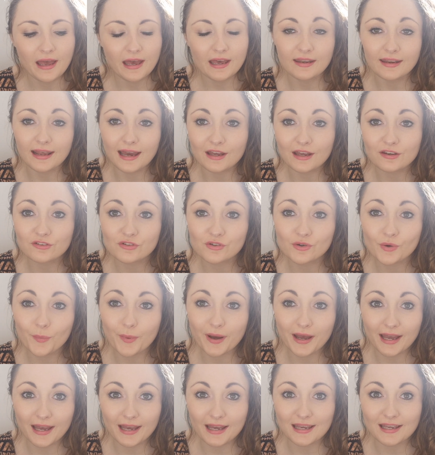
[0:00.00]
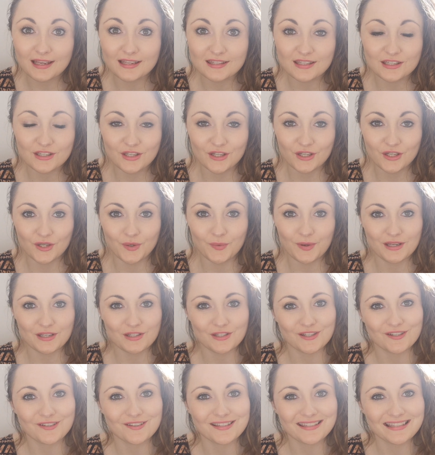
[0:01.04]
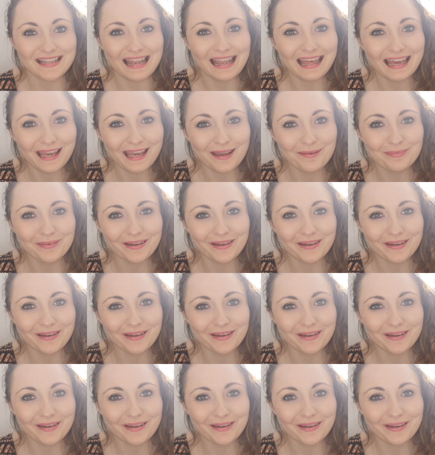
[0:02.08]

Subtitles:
natural ways to induce labour,